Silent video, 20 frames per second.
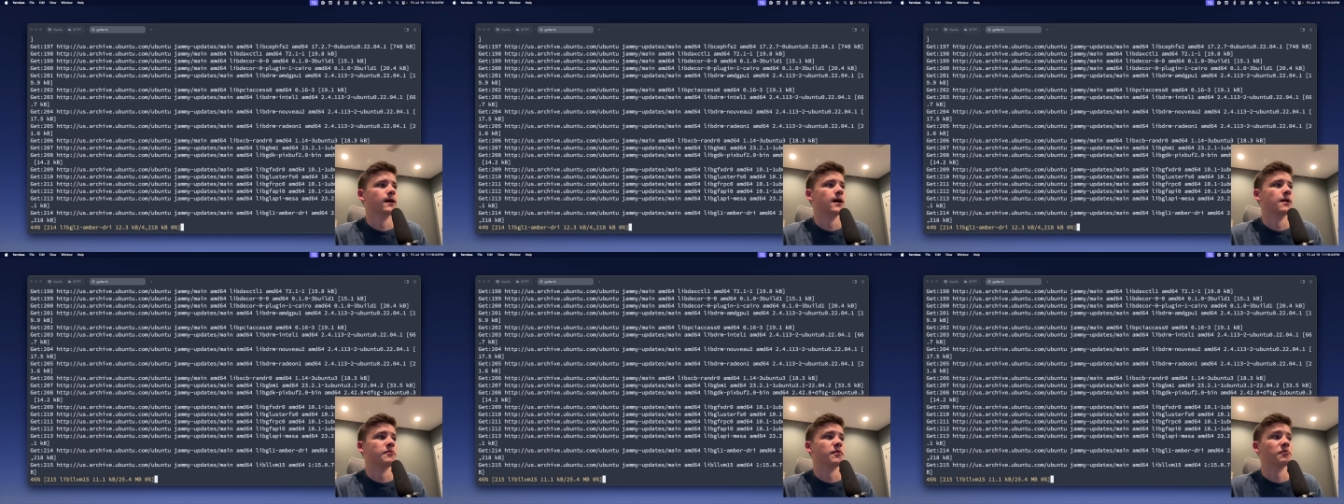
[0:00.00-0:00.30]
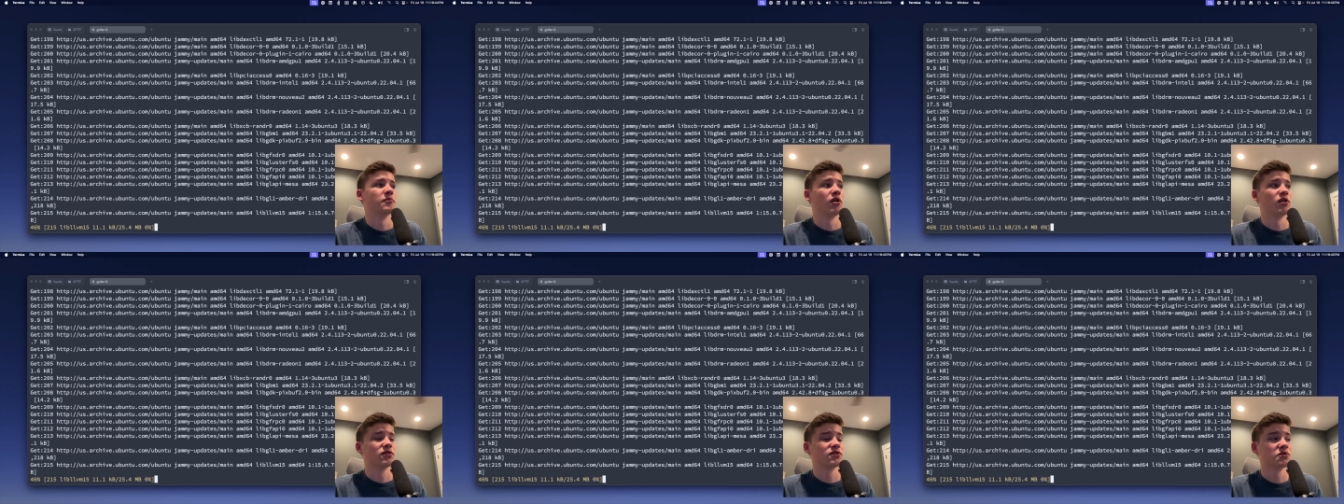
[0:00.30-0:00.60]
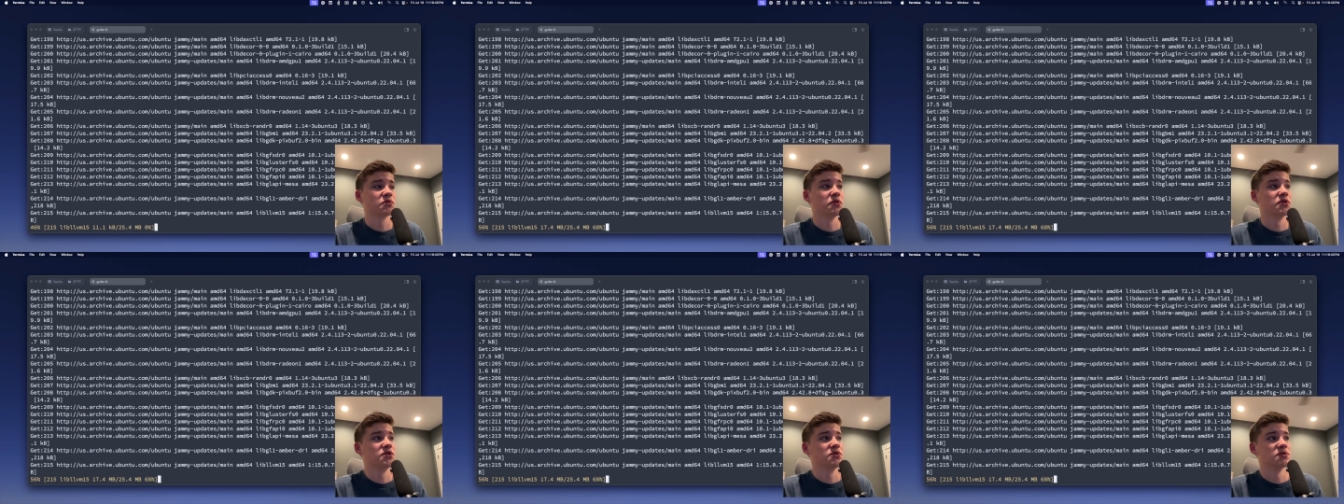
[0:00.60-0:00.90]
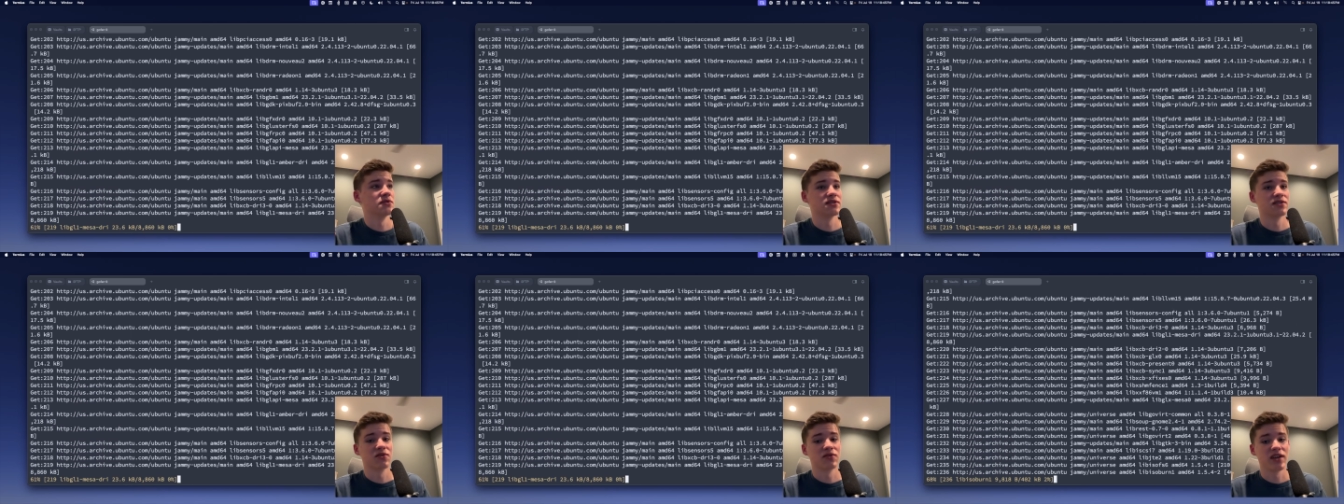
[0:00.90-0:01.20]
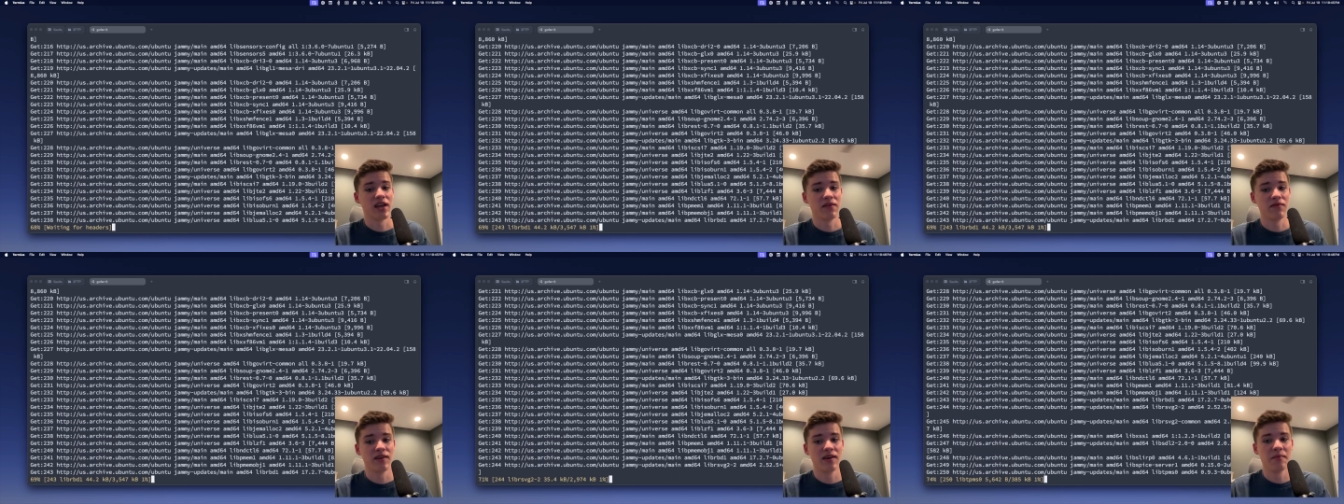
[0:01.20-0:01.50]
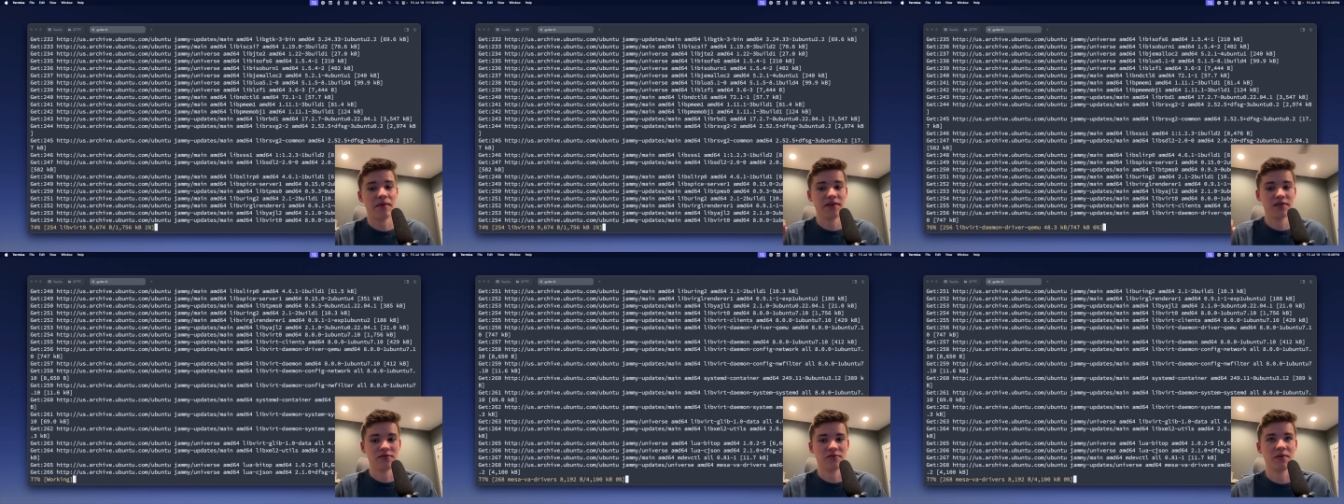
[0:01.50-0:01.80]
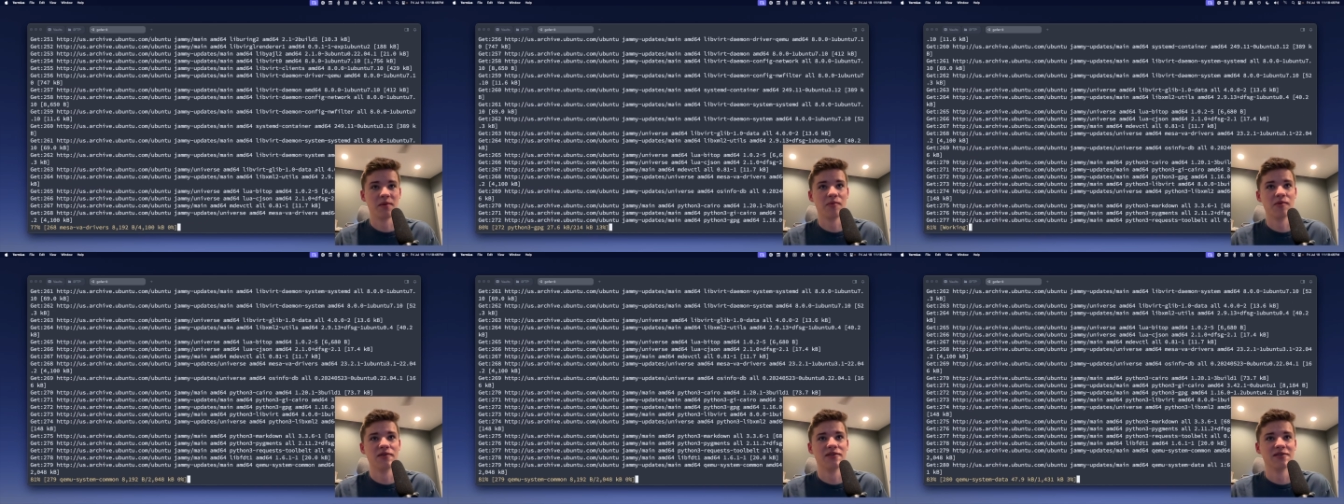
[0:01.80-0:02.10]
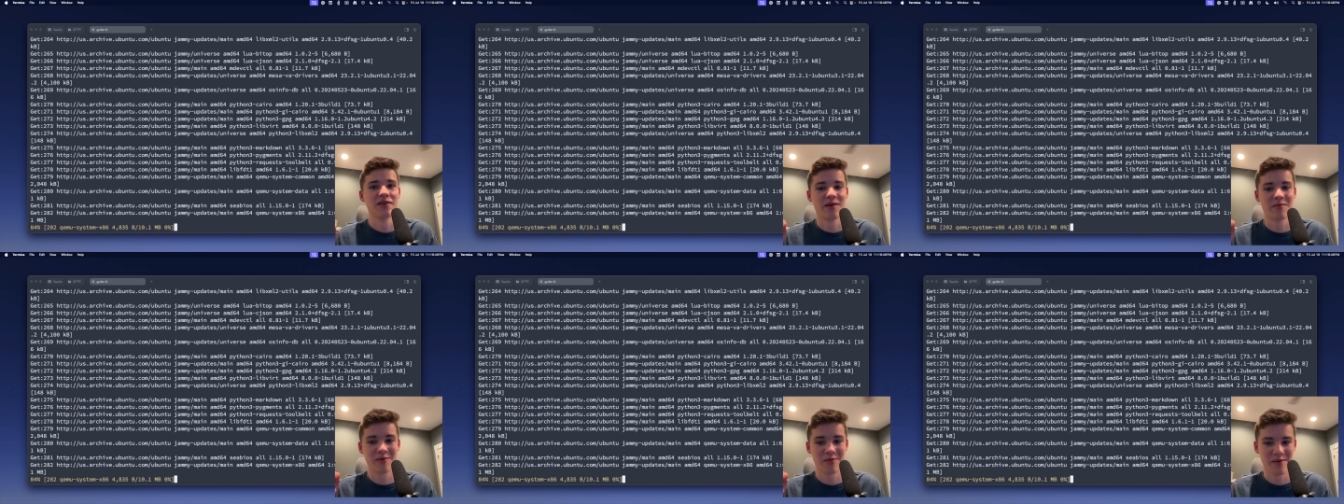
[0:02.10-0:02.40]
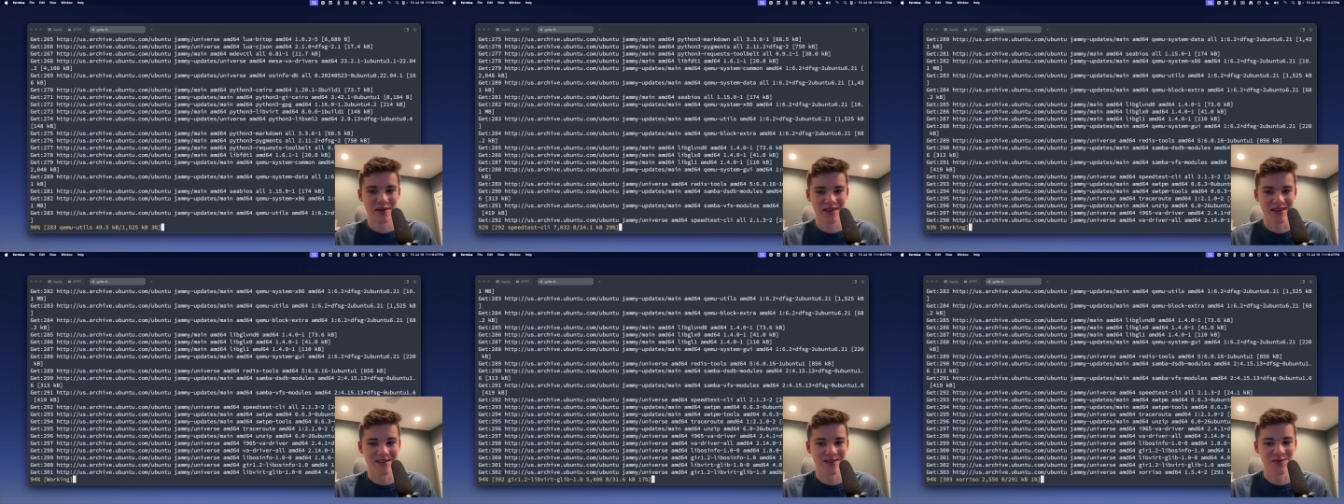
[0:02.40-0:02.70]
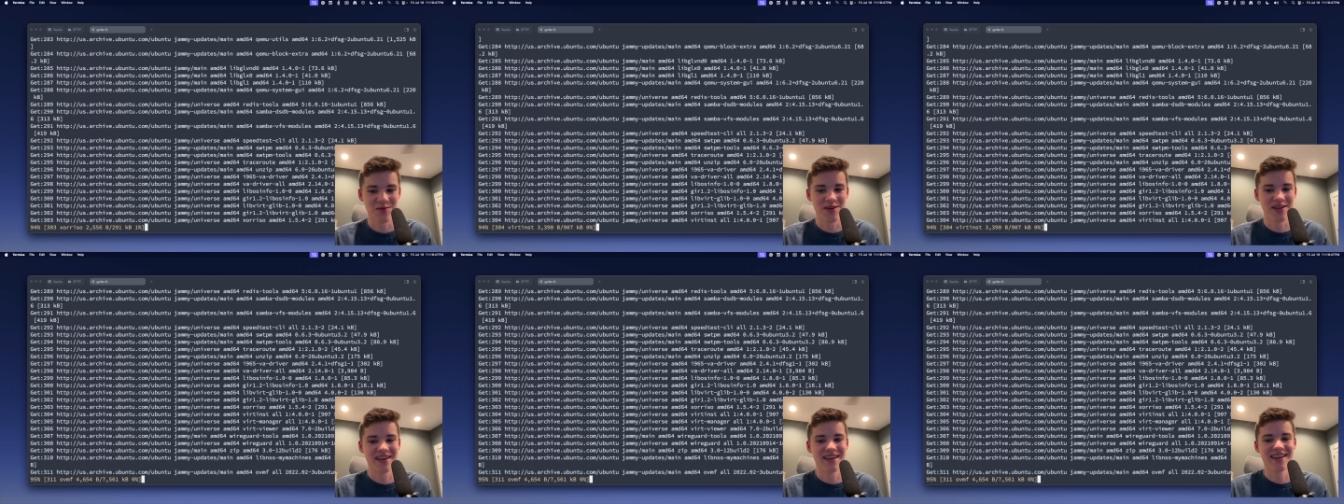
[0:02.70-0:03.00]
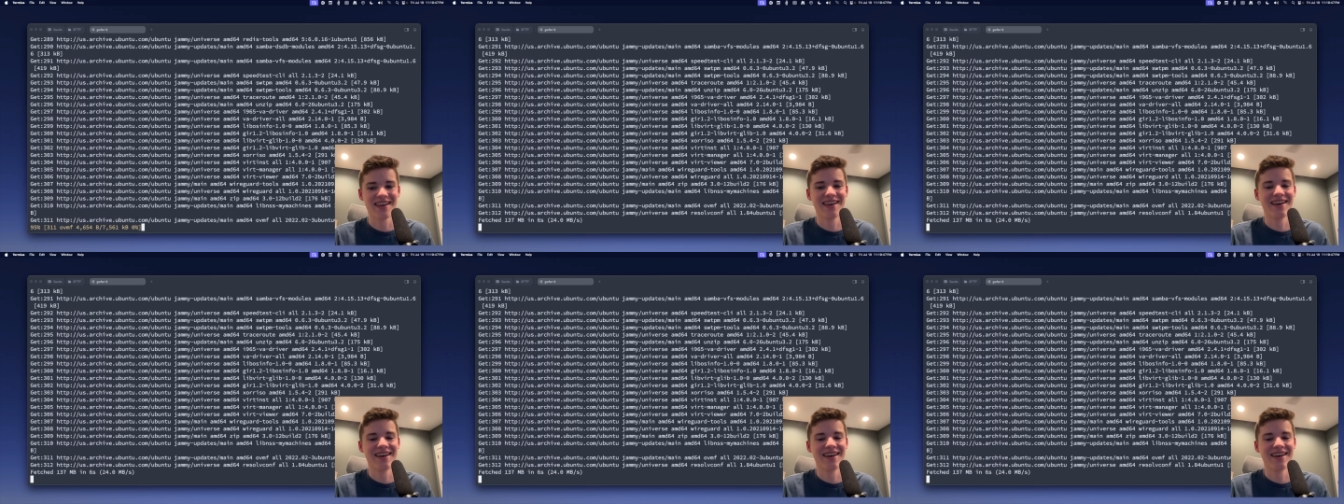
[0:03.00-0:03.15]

I'm also going to install KVM. I just remembered, sorry, I'm going to make this quick.